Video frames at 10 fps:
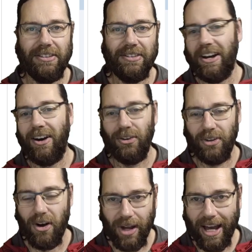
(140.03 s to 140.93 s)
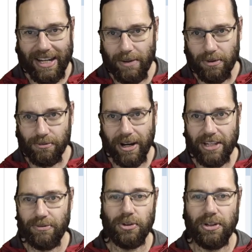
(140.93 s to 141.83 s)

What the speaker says: the whole IDE would freeze for